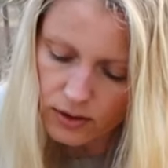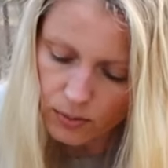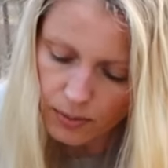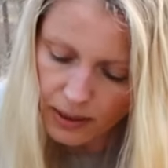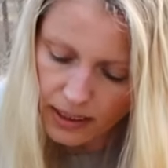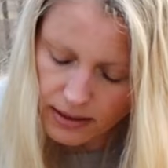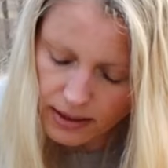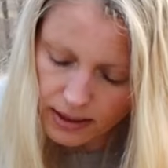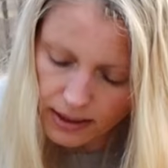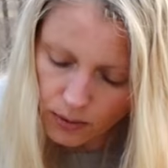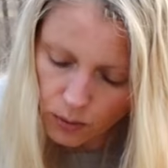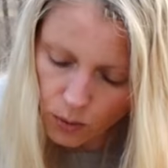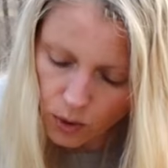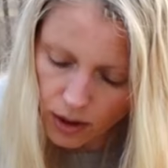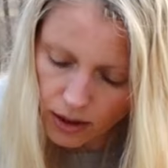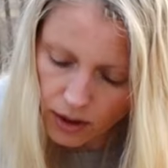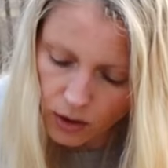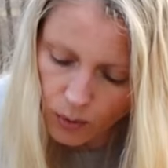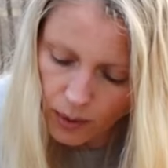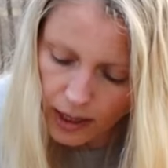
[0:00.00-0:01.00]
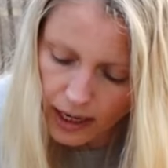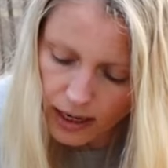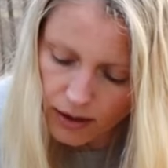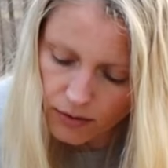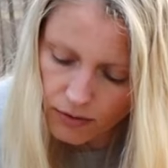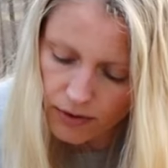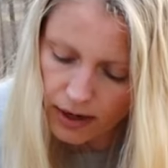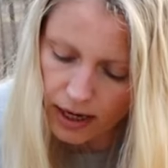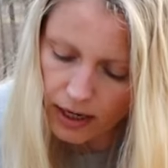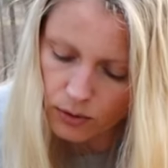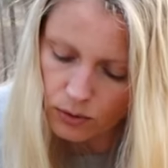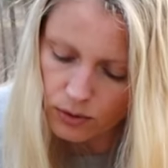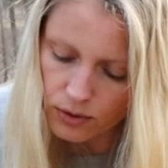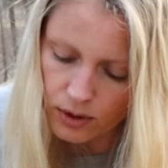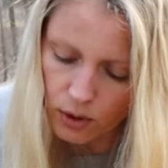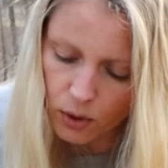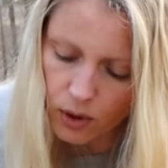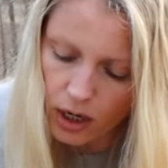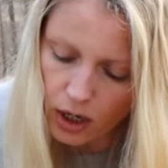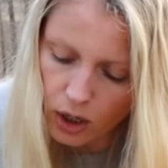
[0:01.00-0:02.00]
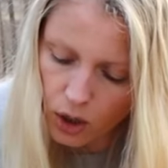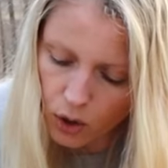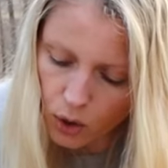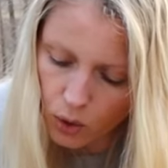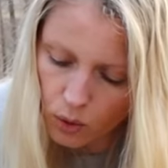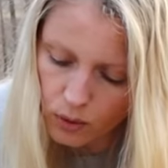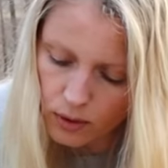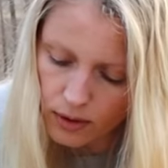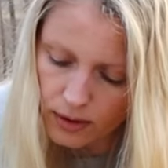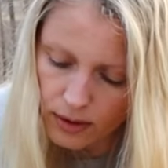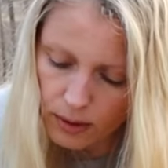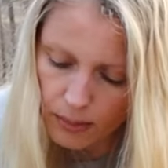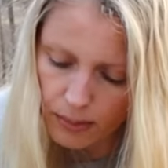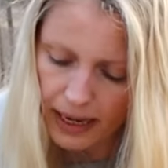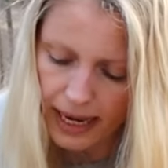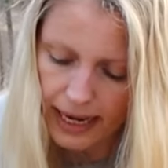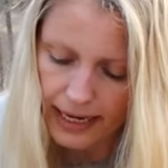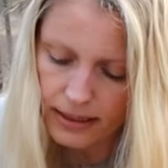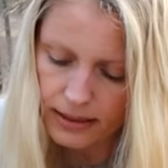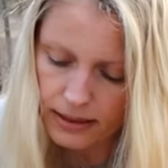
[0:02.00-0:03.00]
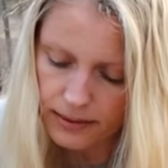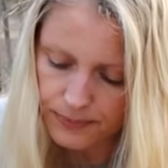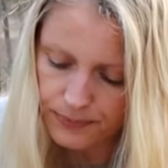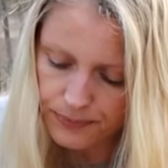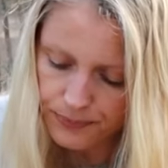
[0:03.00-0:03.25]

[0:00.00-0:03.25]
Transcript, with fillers: So basically work your way around or along the blade.